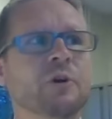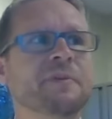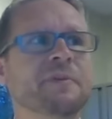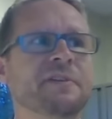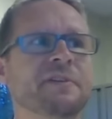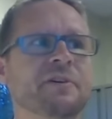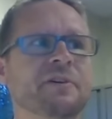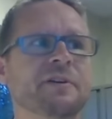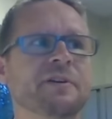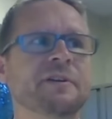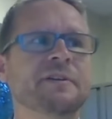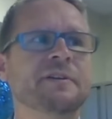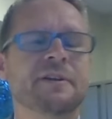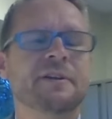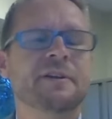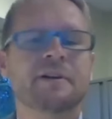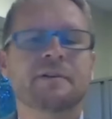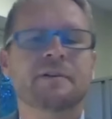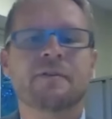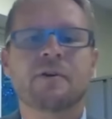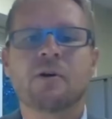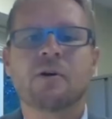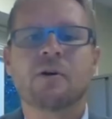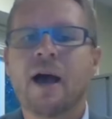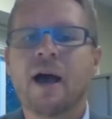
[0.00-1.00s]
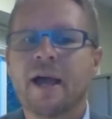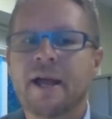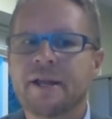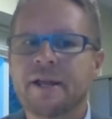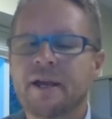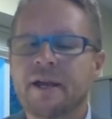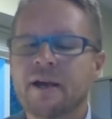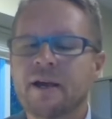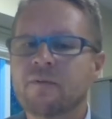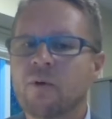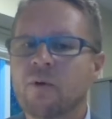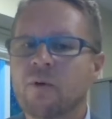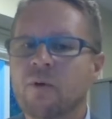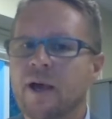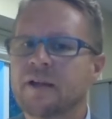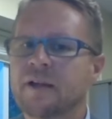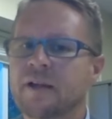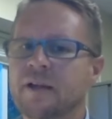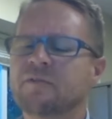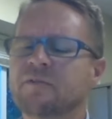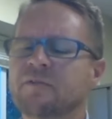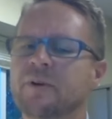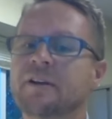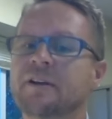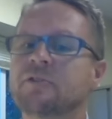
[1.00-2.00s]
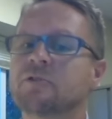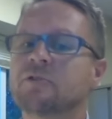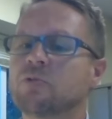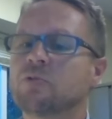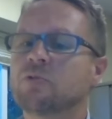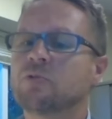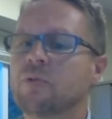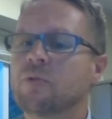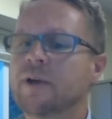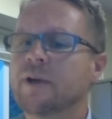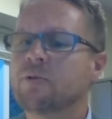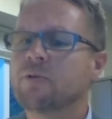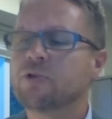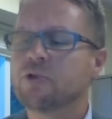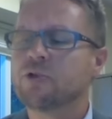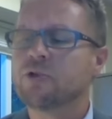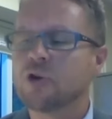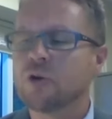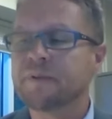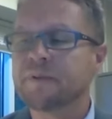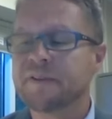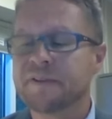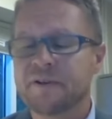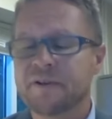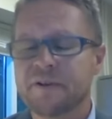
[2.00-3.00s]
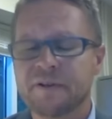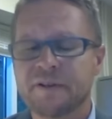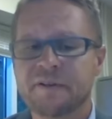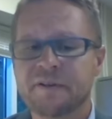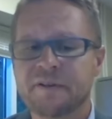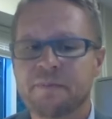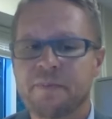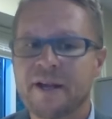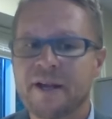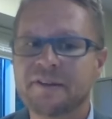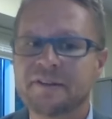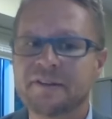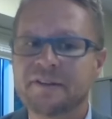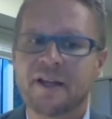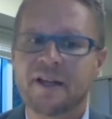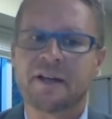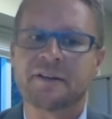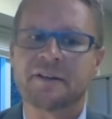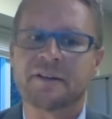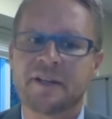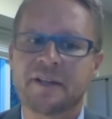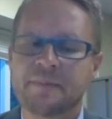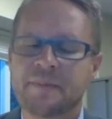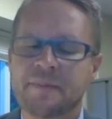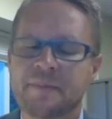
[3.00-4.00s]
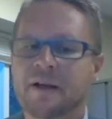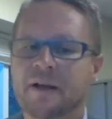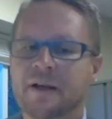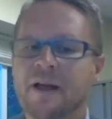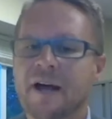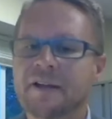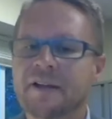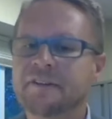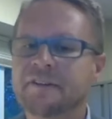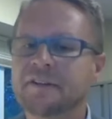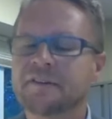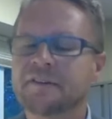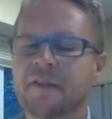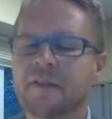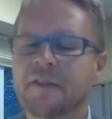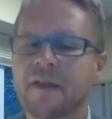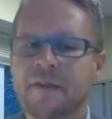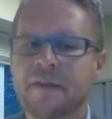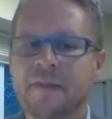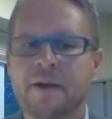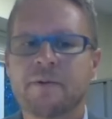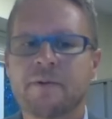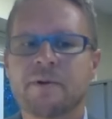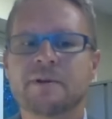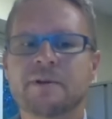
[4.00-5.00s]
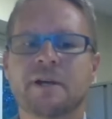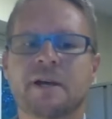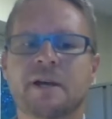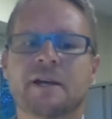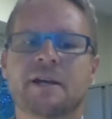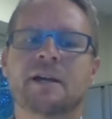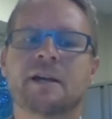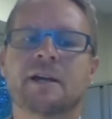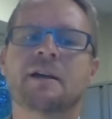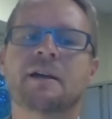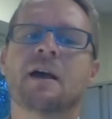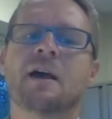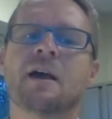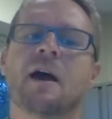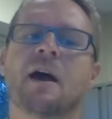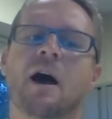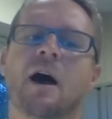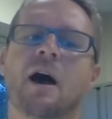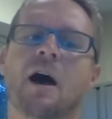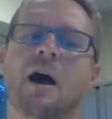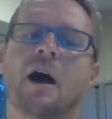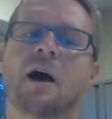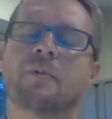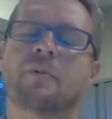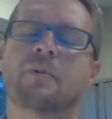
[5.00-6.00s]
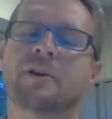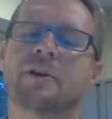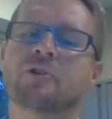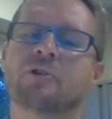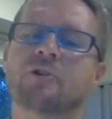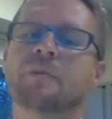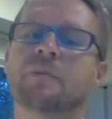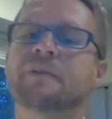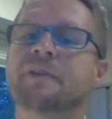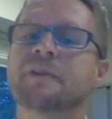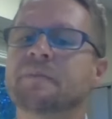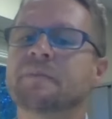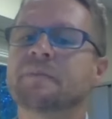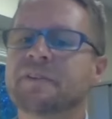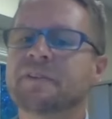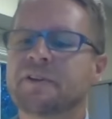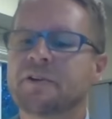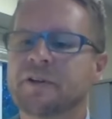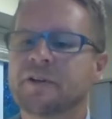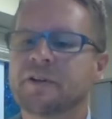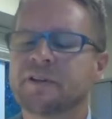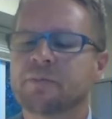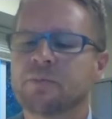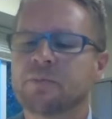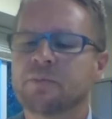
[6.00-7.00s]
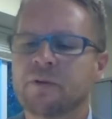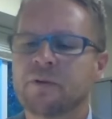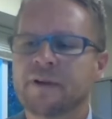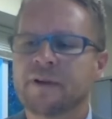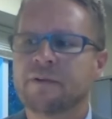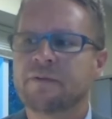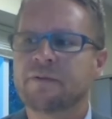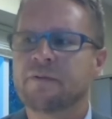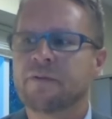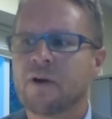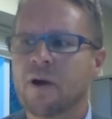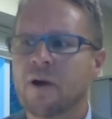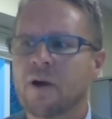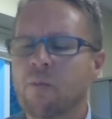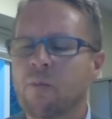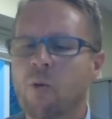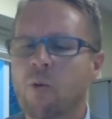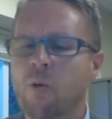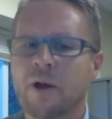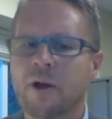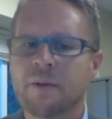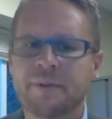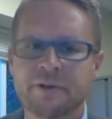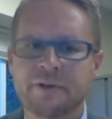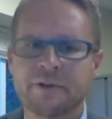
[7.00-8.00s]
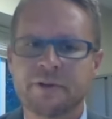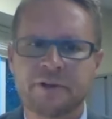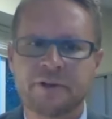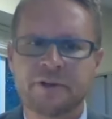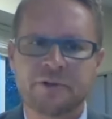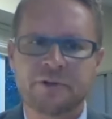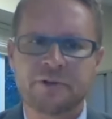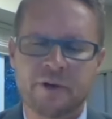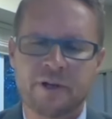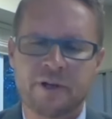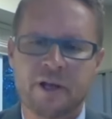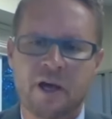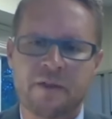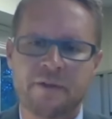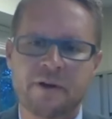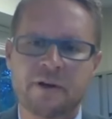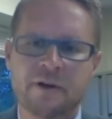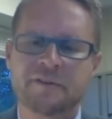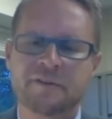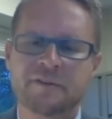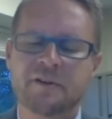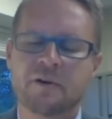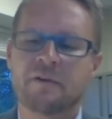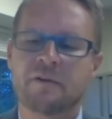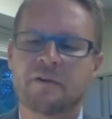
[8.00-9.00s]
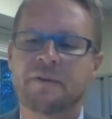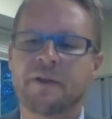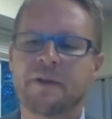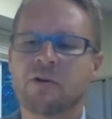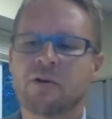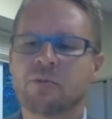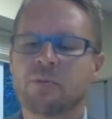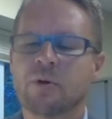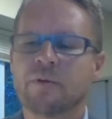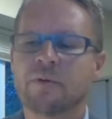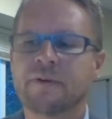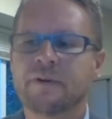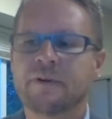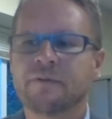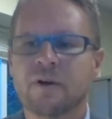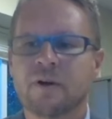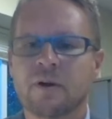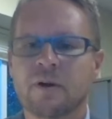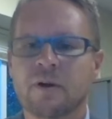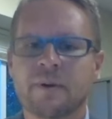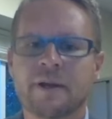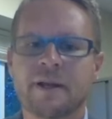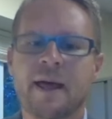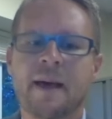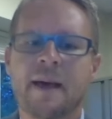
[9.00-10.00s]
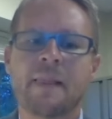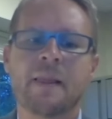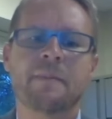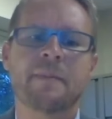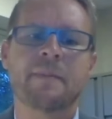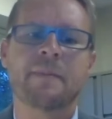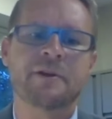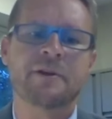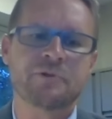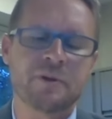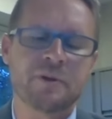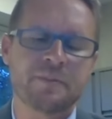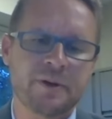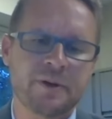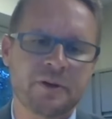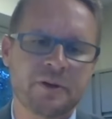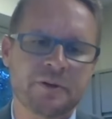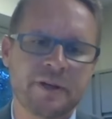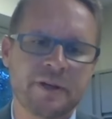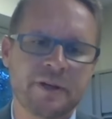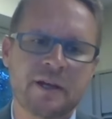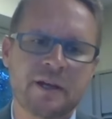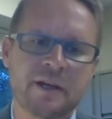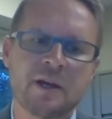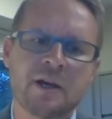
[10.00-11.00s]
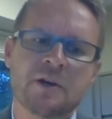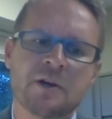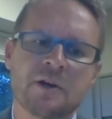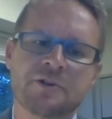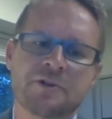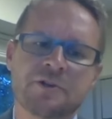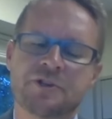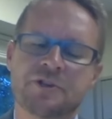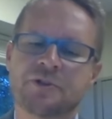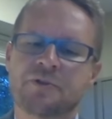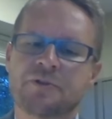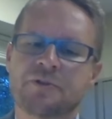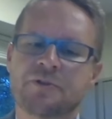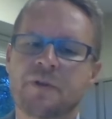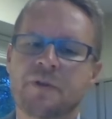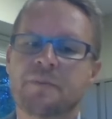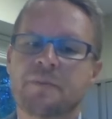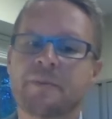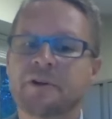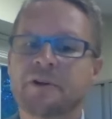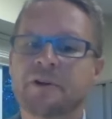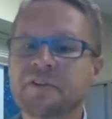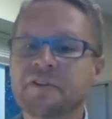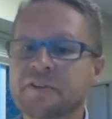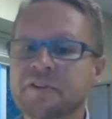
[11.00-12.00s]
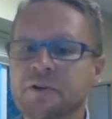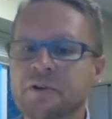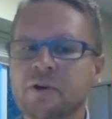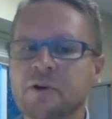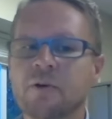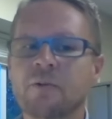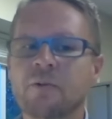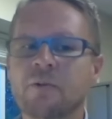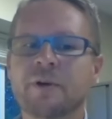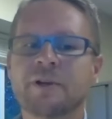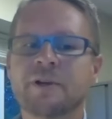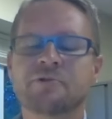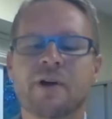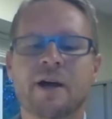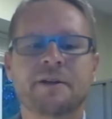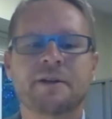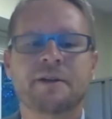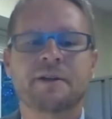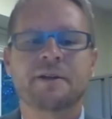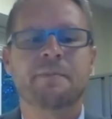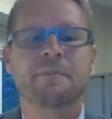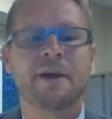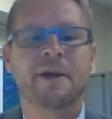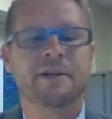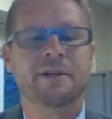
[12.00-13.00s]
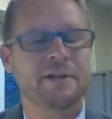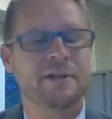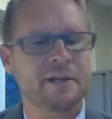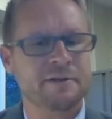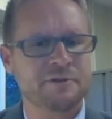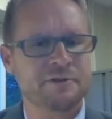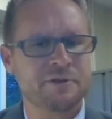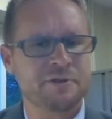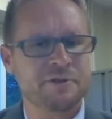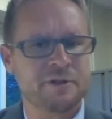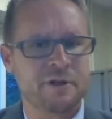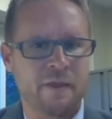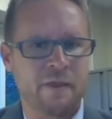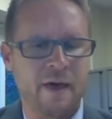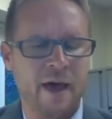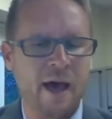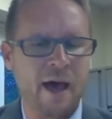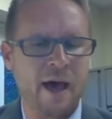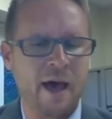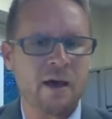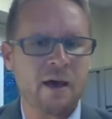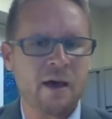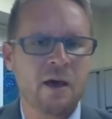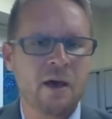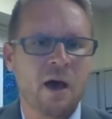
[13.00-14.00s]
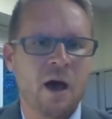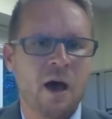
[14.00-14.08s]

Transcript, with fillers: students in a variety of ways. We, we grouped students based on some of the classes that they were taking. Um, we grouped some students moving from one building to another. So if they were moving from an elementary building to the middle school, we tried to pay attention to that.